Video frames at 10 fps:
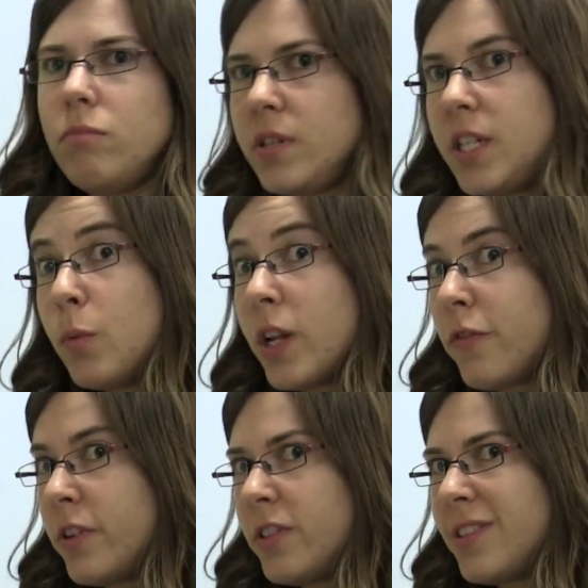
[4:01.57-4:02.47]
see
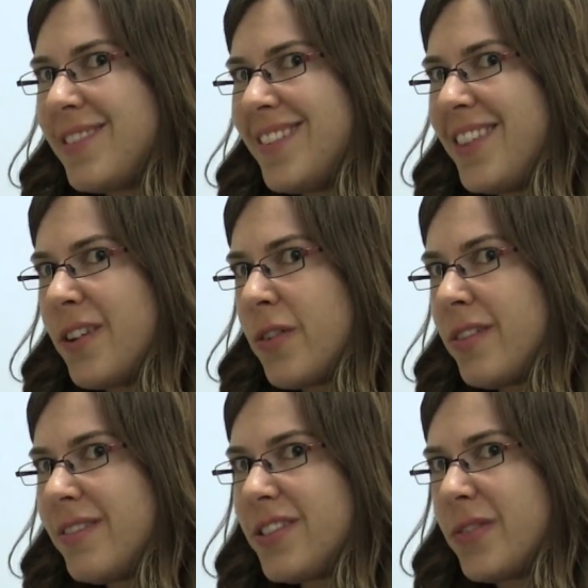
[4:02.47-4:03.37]
whatever is in
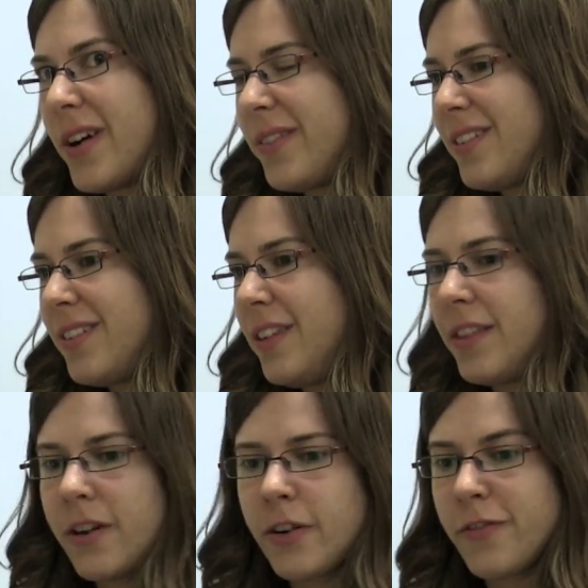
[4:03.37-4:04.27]
their